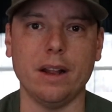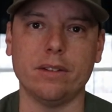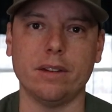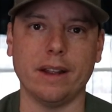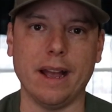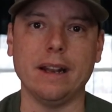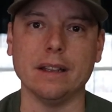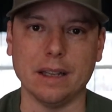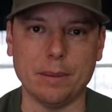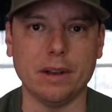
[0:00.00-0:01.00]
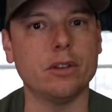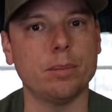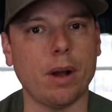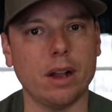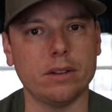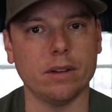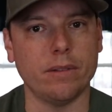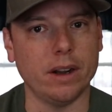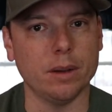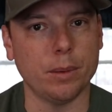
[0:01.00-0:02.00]
It's, again, a limited spots
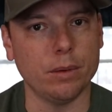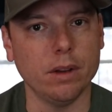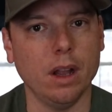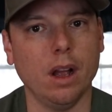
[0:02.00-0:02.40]
available.